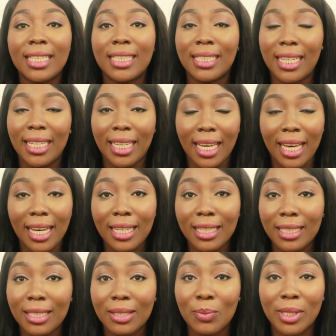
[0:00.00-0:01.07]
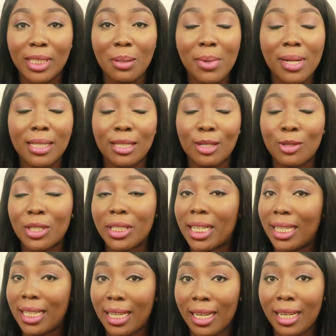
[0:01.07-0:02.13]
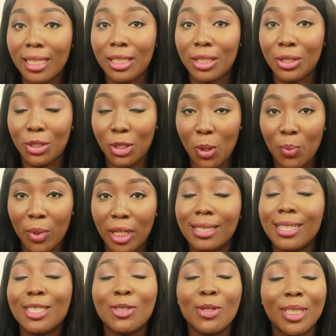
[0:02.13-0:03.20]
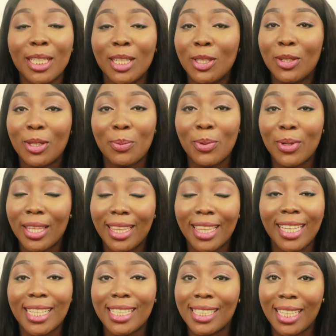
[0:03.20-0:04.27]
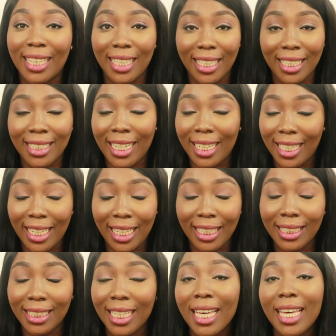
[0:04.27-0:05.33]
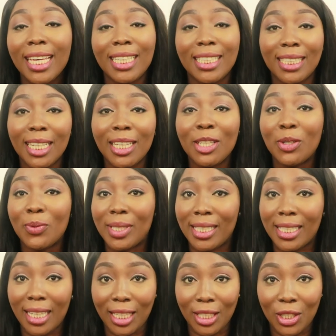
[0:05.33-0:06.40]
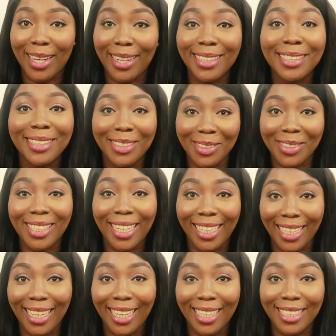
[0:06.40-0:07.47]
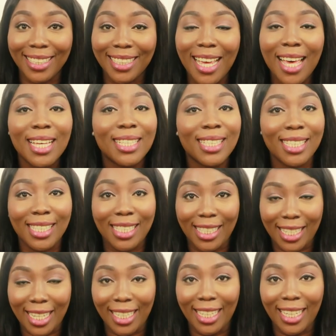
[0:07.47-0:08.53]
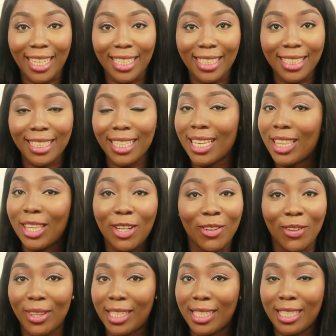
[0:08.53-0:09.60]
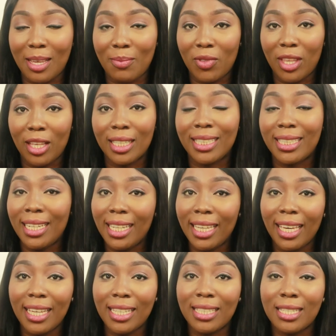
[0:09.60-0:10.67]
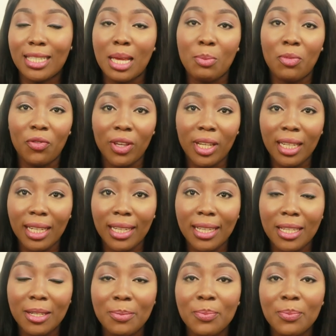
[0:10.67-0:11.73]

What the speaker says: Delicate, when somebody tells you delicate in German, he's not telling you the thing is delicate. He's telling you it's delicious. So delicate, delicate, they are not the same thing. Delicate is empfindlich,